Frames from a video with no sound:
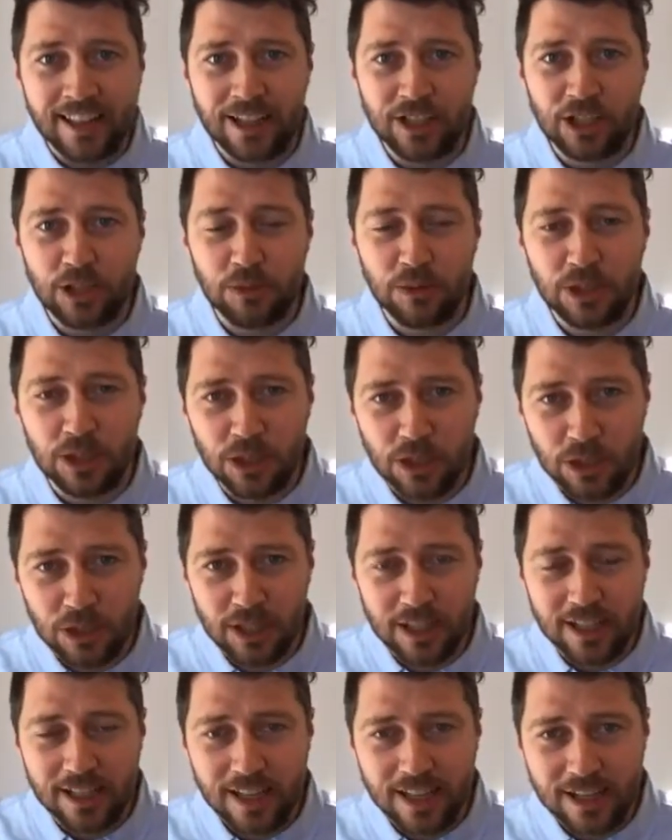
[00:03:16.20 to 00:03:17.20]
and they should be
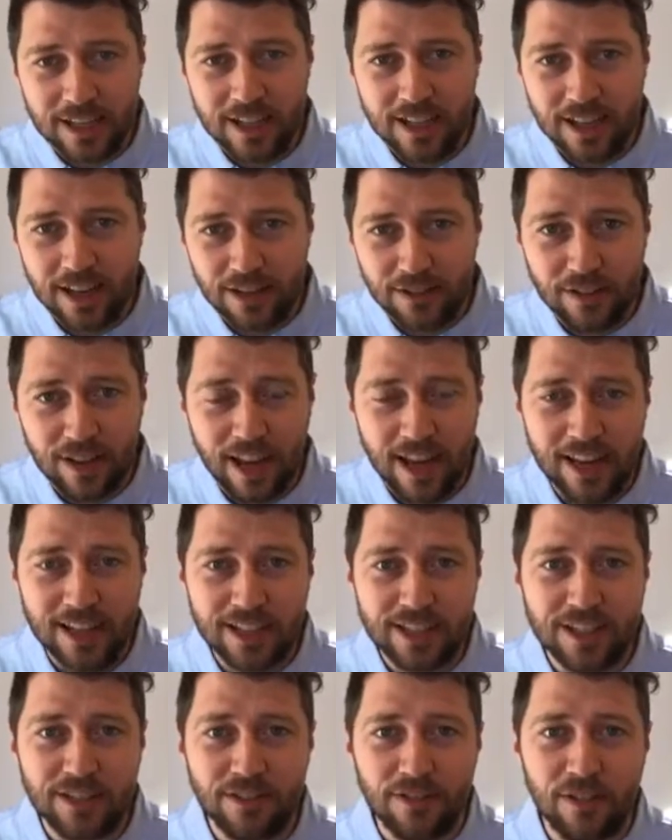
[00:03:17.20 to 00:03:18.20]
using that to their
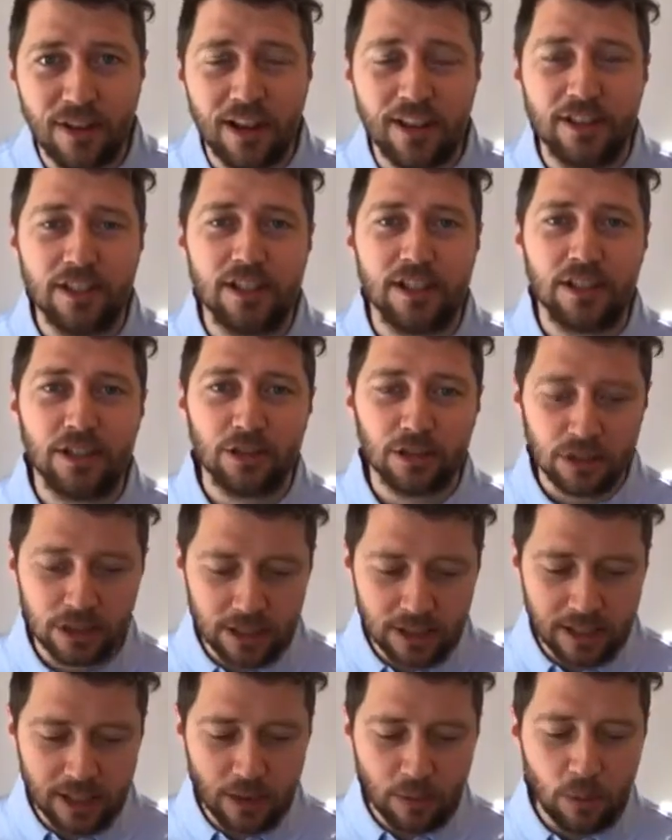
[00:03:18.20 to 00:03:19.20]
advantage to find the
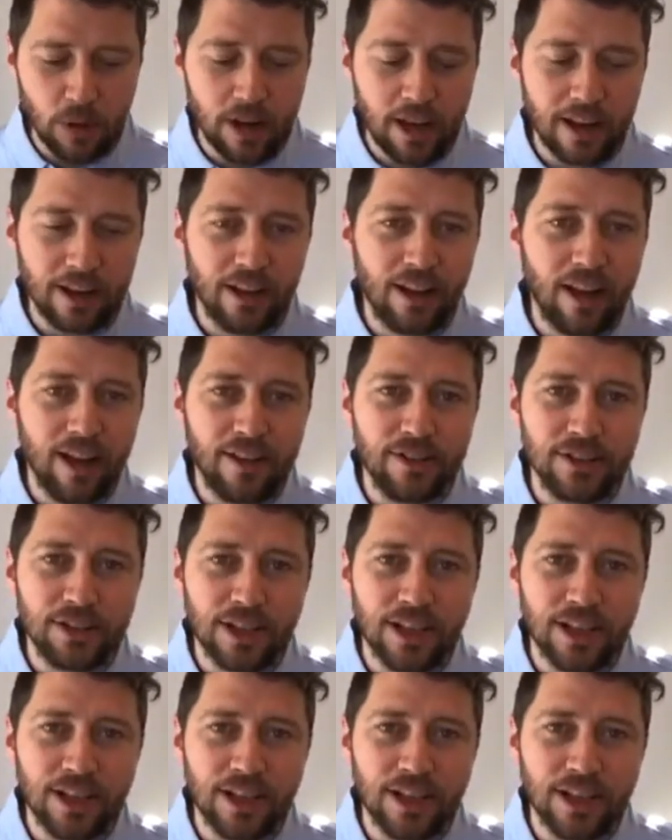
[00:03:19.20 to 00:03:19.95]
solutions they want out of life.